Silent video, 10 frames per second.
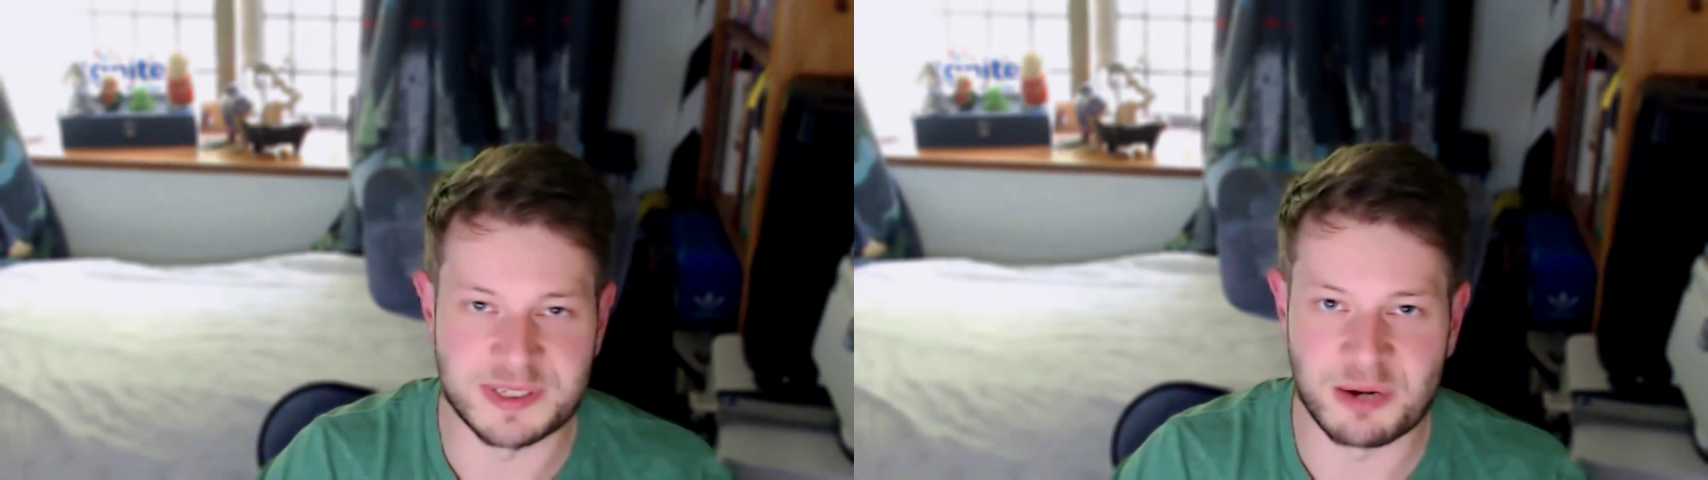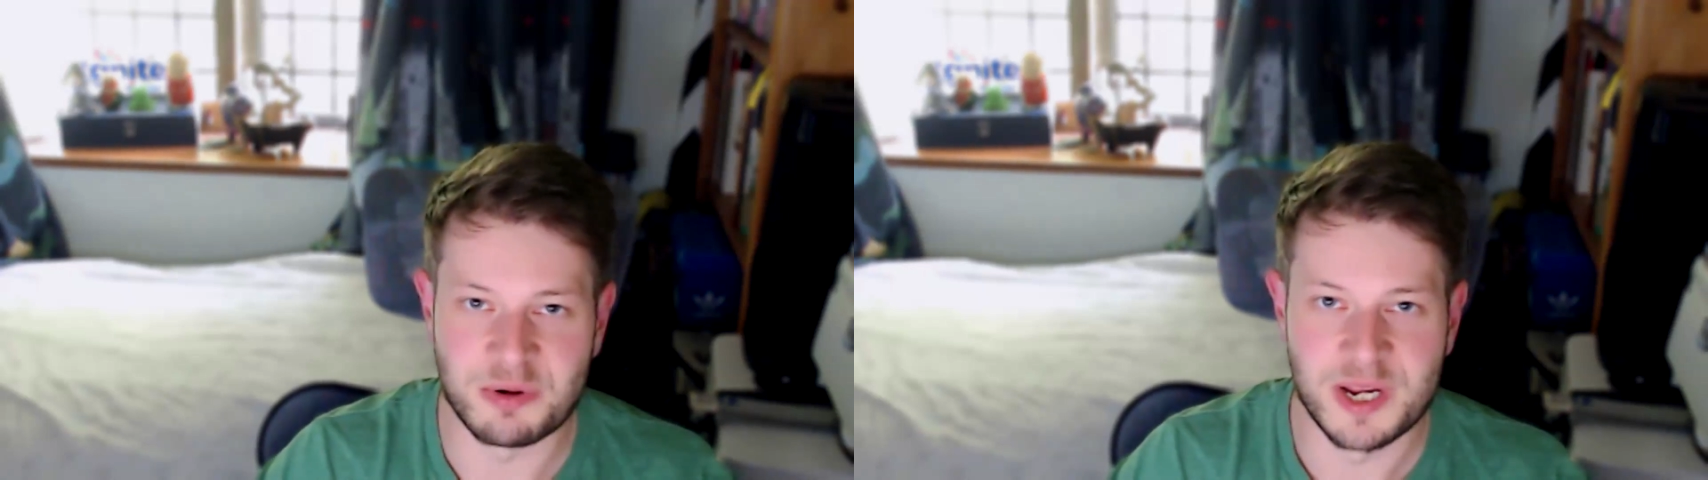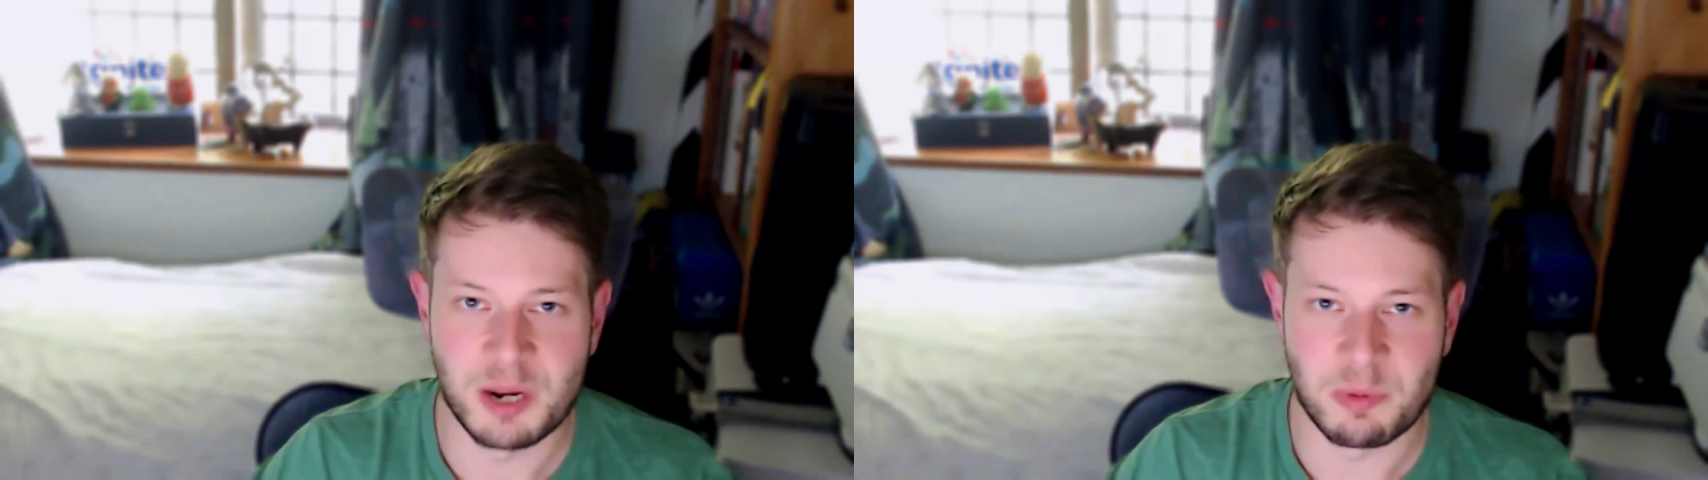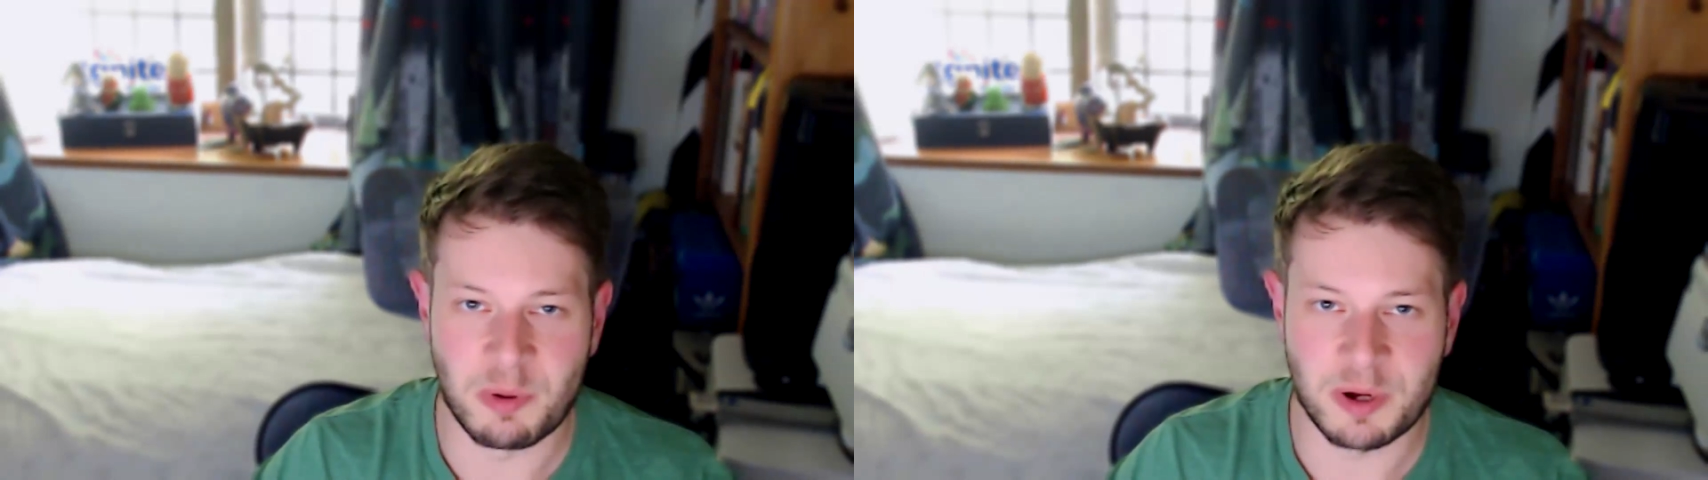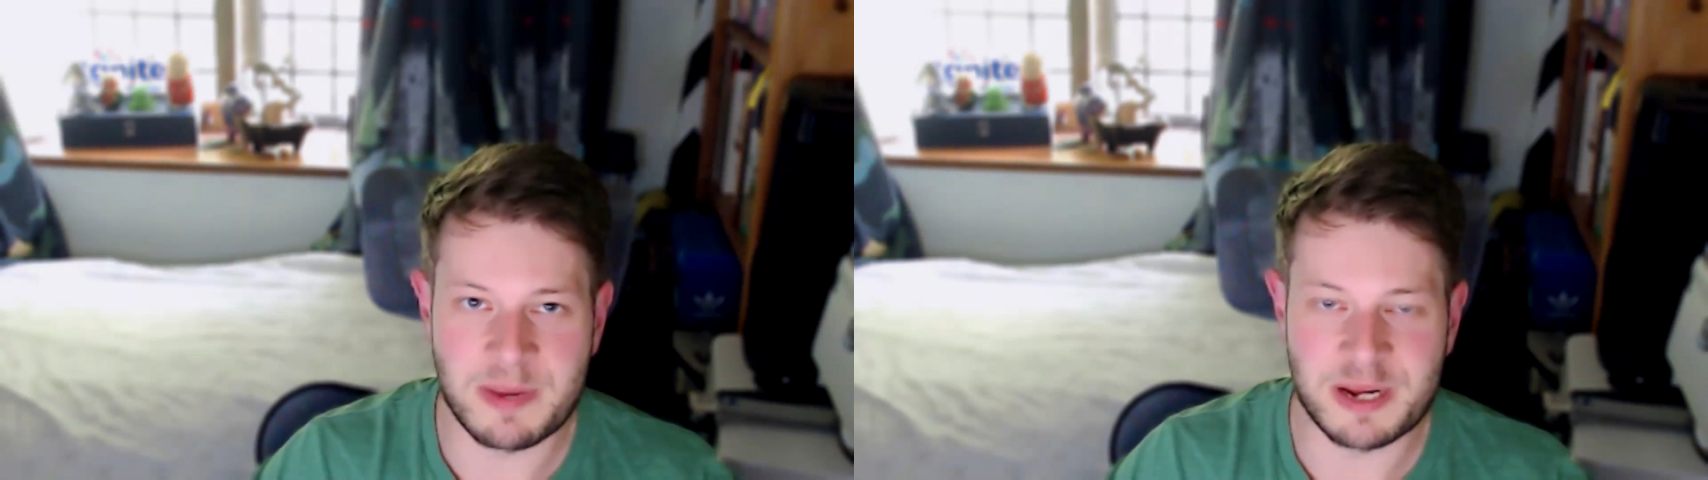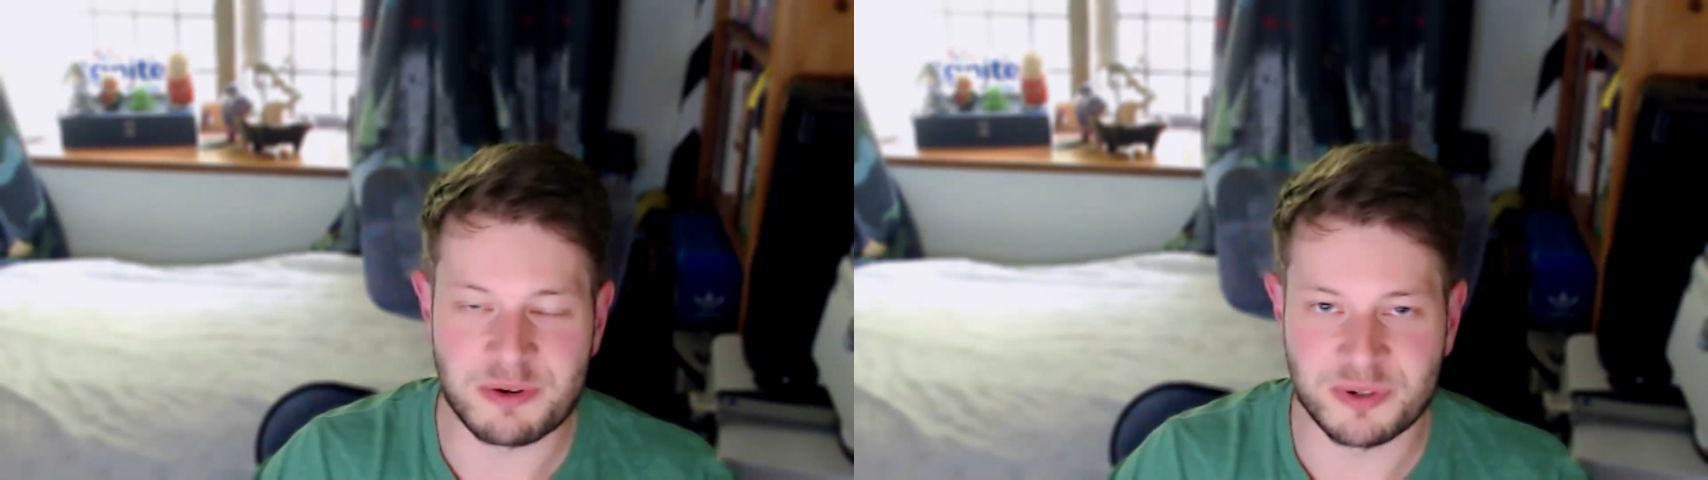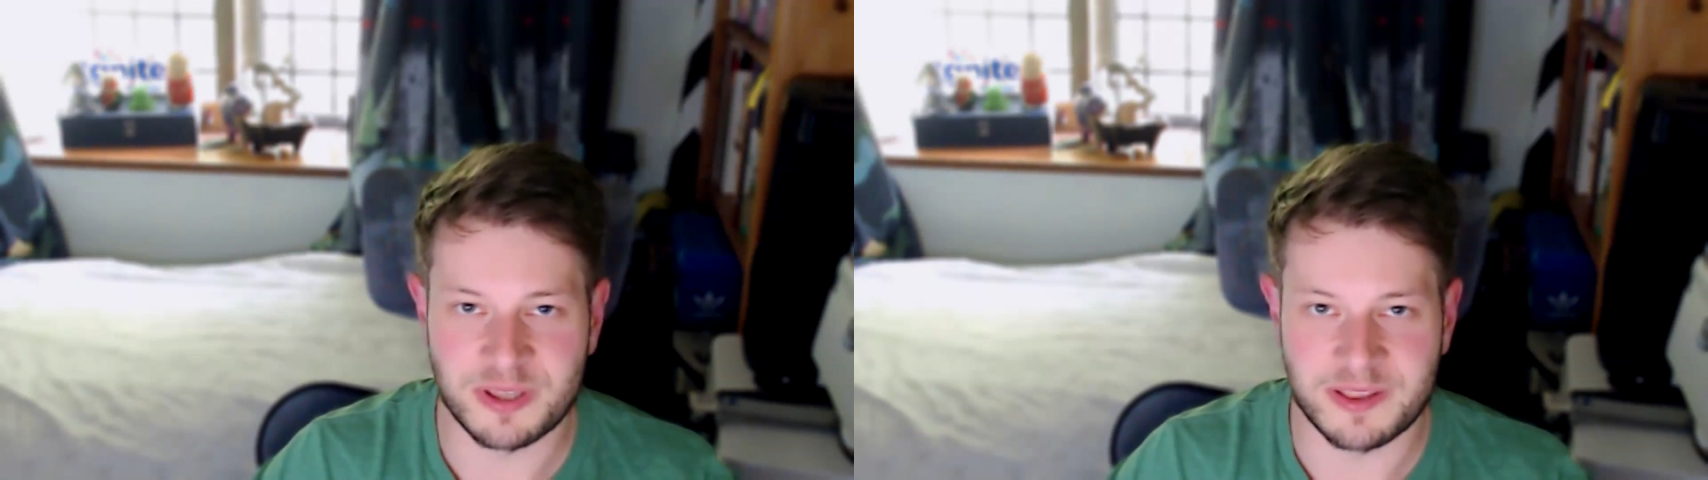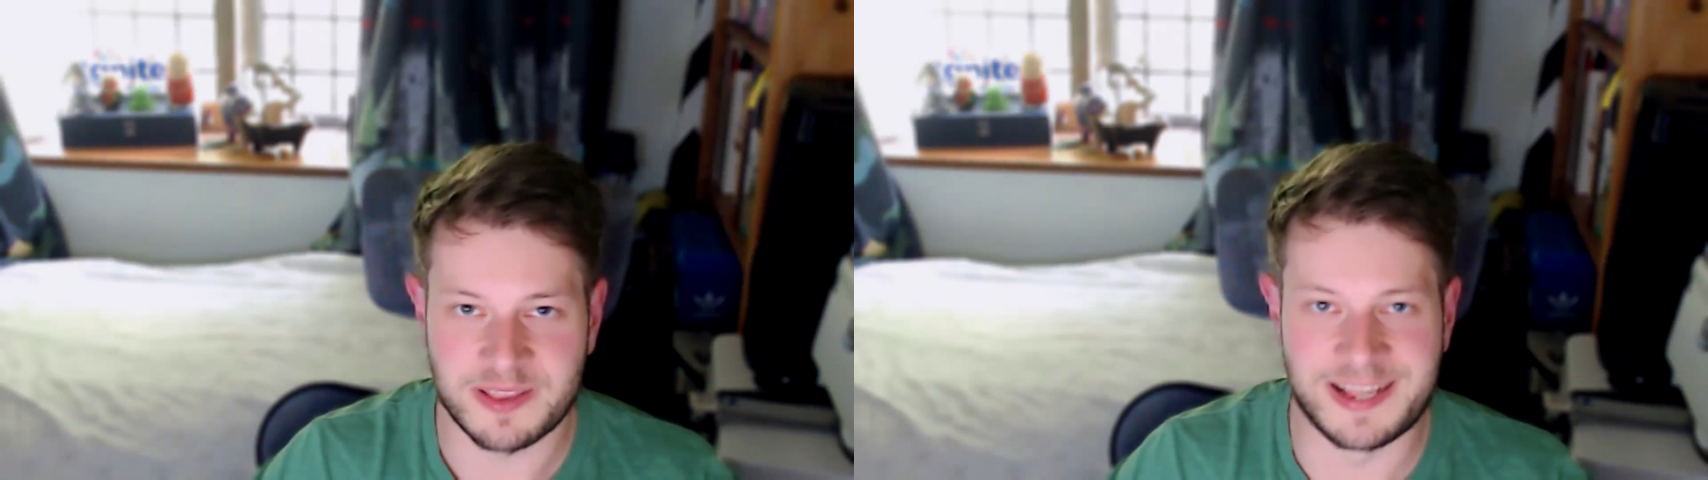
So we want to make sure